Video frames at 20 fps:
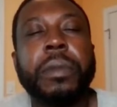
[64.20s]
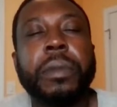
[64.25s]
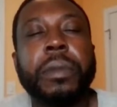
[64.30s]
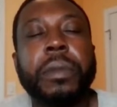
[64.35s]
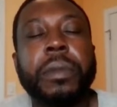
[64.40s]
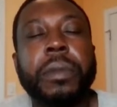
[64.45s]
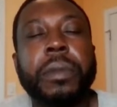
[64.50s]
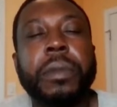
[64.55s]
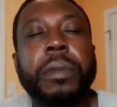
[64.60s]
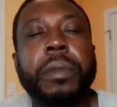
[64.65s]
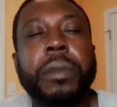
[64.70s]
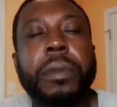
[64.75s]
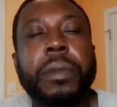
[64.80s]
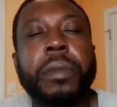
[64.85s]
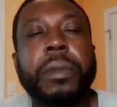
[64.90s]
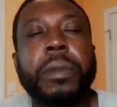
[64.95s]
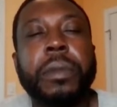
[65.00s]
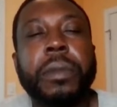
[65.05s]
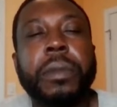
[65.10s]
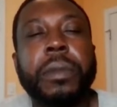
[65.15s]

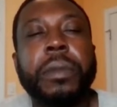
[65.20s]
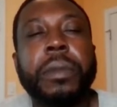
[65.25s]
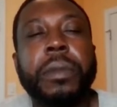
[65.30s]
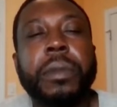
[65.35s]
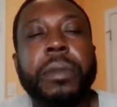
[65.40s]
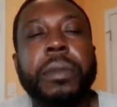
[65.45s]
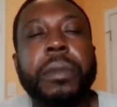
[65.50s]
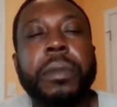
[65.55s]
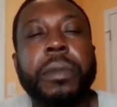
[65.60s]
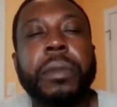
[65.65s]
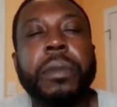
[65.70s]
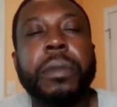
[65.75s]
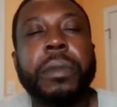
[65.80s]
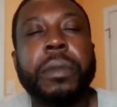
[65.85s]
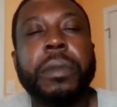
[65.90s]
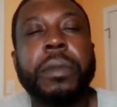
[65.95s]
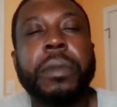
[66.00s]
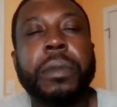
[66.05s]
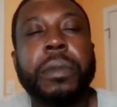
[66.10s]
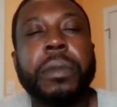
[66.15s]

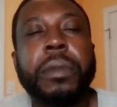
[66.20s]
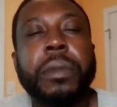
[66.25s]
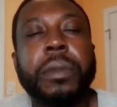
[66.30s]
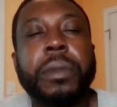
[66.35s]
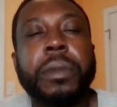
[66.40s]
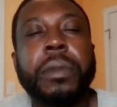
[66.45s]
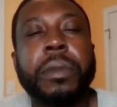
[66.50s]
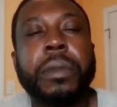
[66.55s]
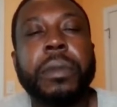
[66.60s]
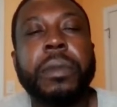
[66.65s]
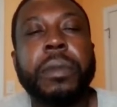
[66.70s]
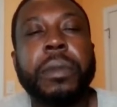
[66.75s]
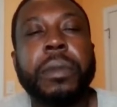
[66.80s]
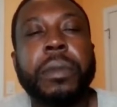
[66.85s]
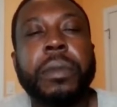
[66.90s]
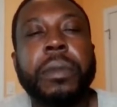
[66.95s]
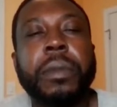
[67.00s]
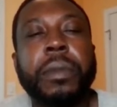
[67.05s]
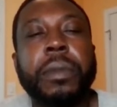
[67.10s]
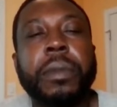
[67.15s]

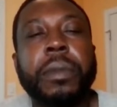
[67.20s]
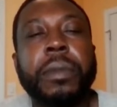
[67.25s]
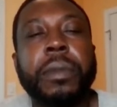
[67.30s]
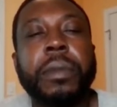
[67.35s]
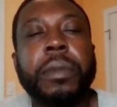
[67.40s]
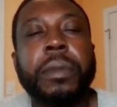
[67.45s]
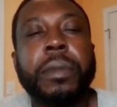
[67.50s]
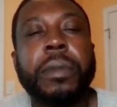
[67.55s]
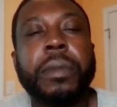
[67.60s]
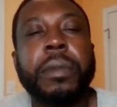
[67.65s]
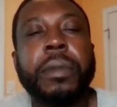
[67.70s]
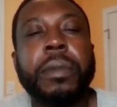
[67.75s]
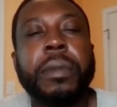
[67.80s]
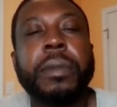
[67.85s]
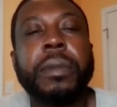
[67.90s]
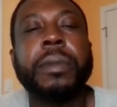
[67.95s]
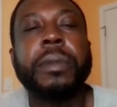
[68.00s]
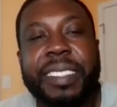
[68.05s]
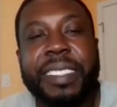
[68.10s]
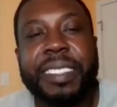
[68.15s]

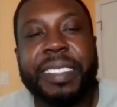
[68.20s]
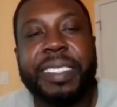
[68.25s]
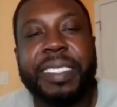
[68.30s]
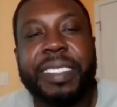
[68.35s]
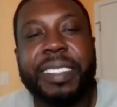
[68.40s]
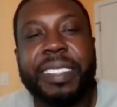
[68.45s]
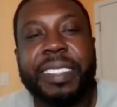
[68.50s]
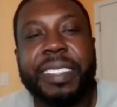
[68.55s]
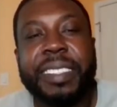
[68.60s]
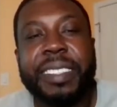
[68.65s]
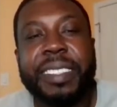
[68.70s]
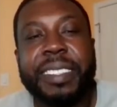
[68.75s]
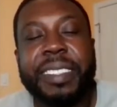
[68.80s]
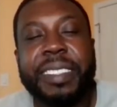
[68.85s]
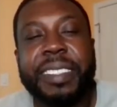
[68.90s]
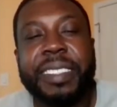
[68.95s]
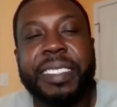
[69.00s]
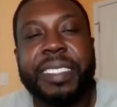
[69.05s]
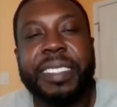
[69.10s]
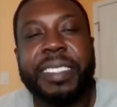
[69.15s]

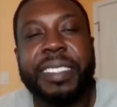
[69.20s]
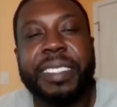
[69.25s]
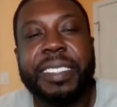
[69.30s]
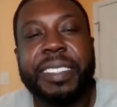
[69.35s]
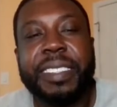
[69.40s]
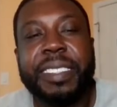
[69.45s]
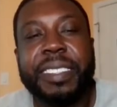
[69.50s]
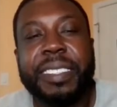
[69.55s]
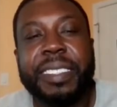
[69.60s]
No words are spoken by the person on screen.